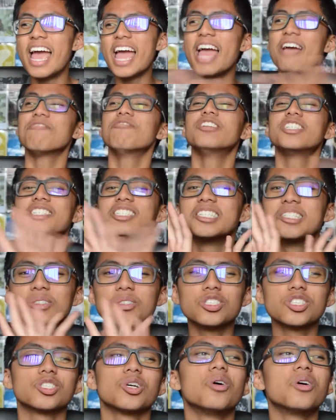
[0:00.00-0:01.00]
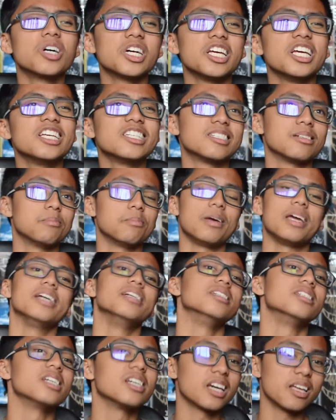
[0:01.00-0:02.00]
every single song is
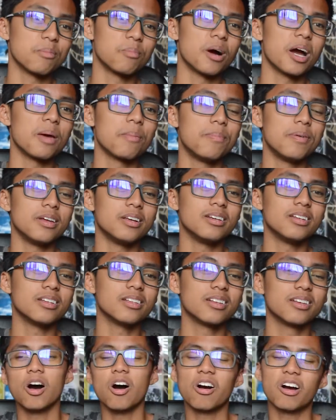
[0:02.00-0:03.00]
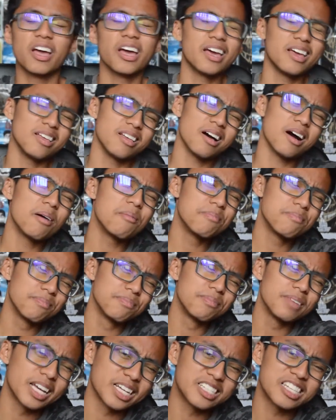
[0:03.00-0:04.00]
amazing in my opinion. Okay,
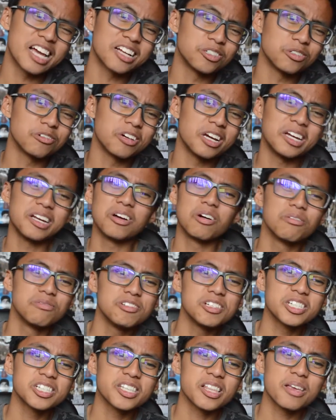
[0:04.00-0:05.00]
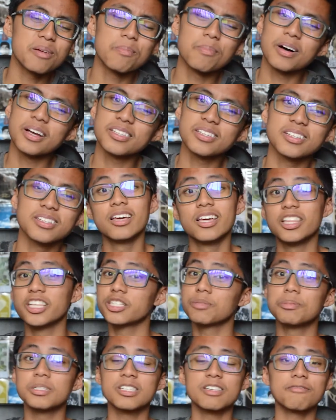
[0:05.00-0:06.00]
I'm exaggerating obviously, but this
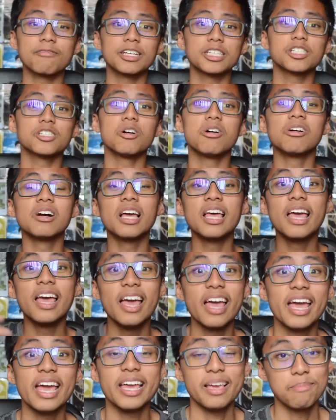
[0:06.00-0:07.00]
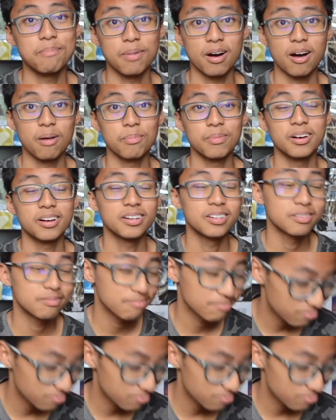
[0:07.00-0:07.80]
specific song, Hey Mama,